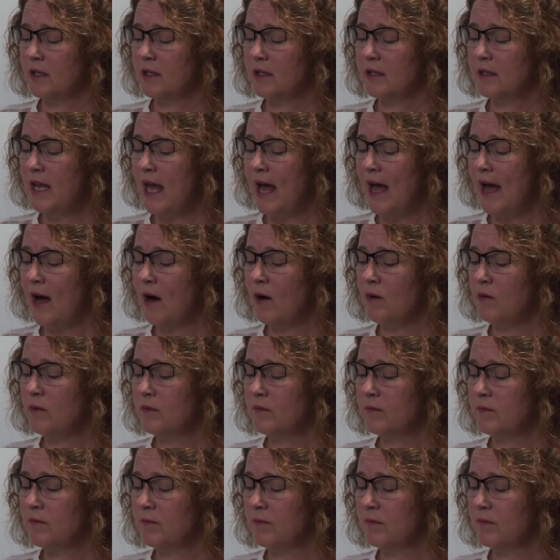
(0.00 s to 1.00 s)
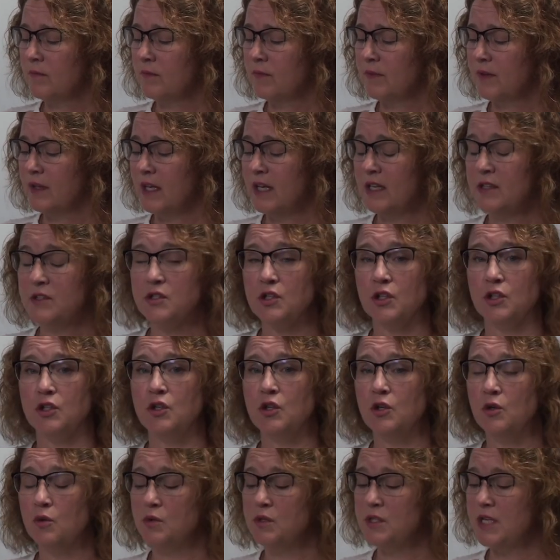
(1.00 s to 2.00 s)
Now, it's a
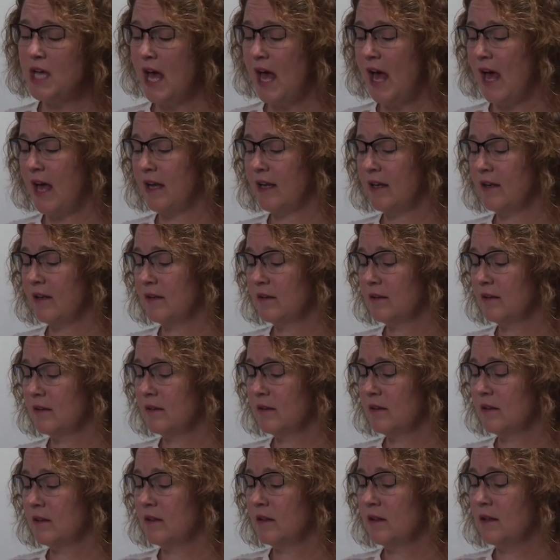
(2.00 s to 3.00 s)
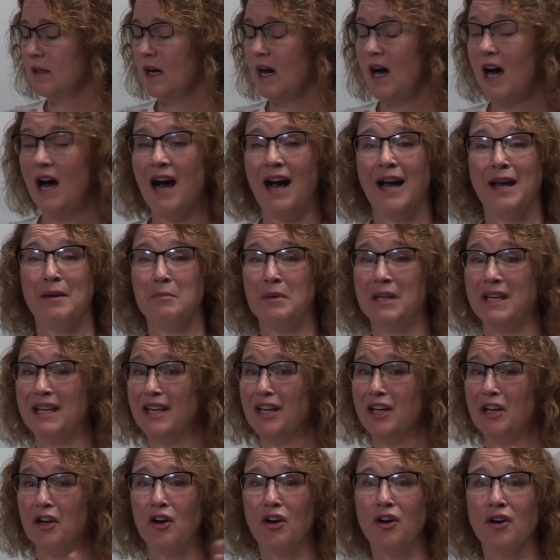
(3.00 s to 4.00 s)
new day. I'm
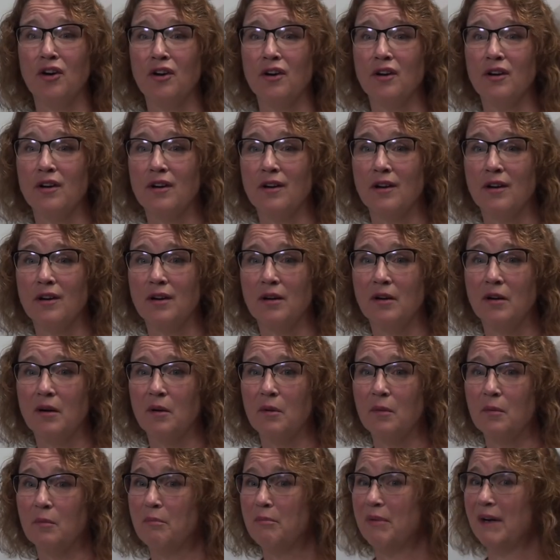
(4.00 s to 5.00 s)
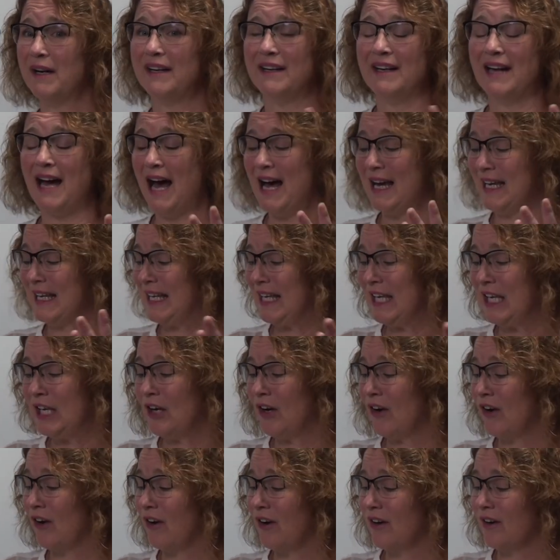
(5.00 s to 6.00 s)
here, but not
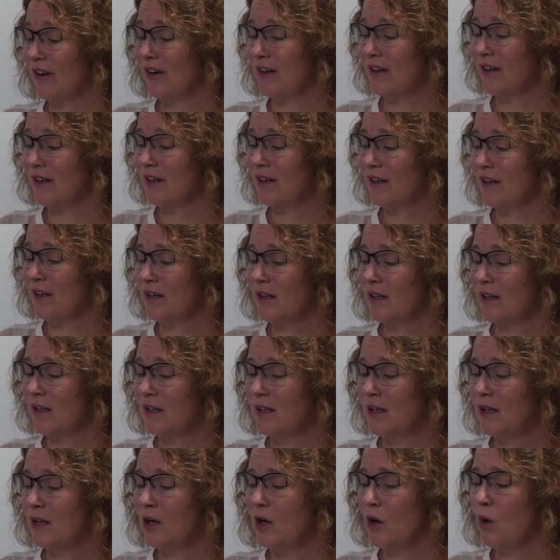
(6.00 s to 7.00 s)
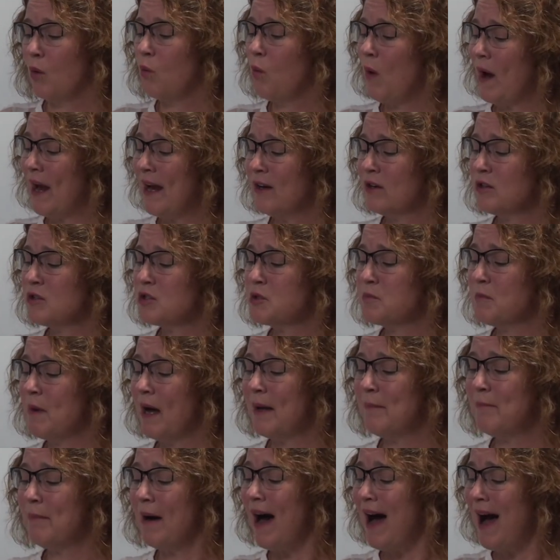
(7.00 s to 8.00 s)
here. Where's
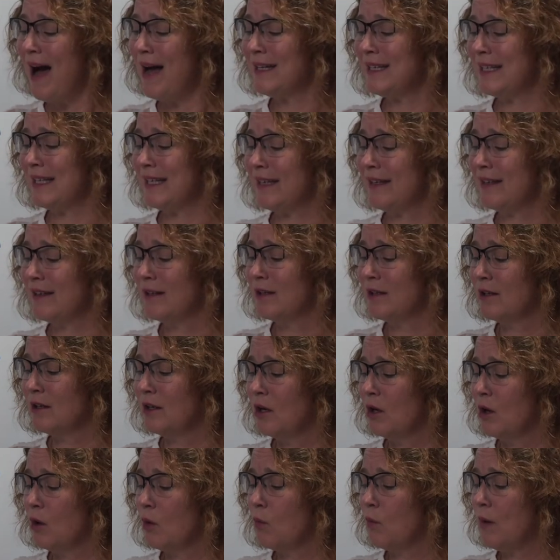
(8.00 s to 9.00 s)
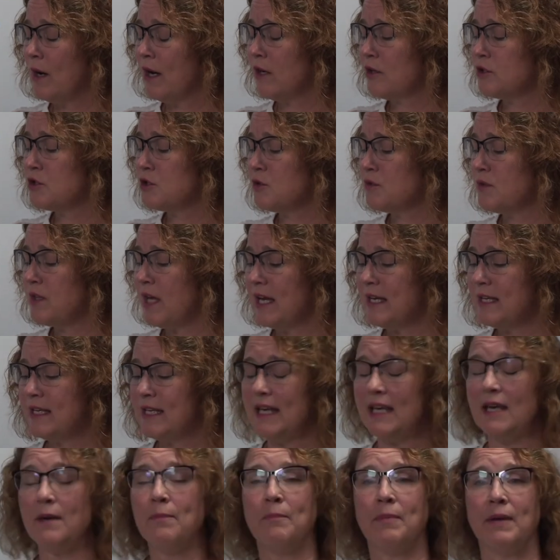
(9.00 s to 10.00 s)
my body? Where do they
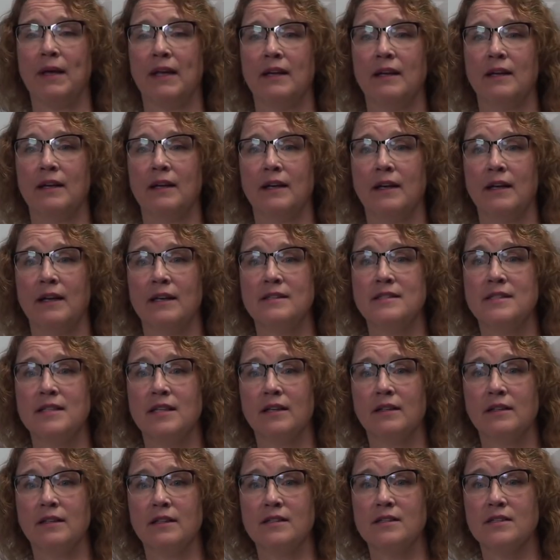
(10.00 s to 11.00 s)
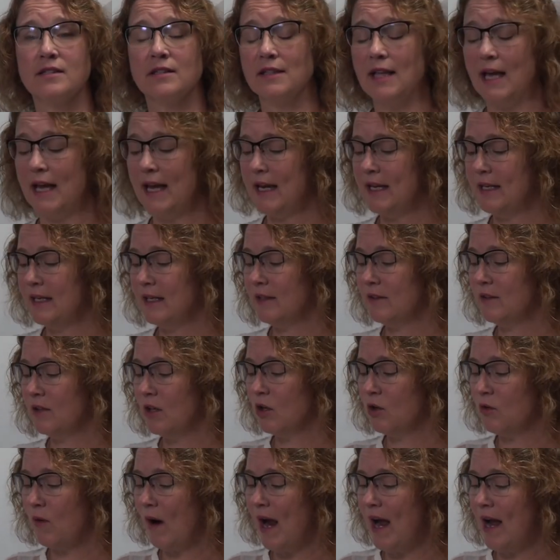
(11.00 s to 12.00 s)
keep it until it's laid in the
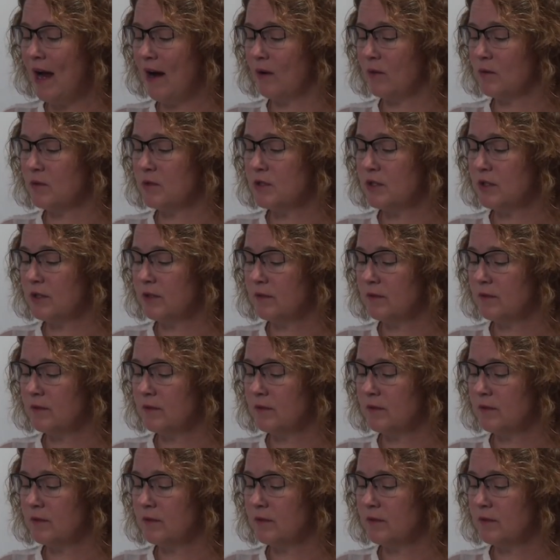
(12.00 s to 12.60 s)
ground?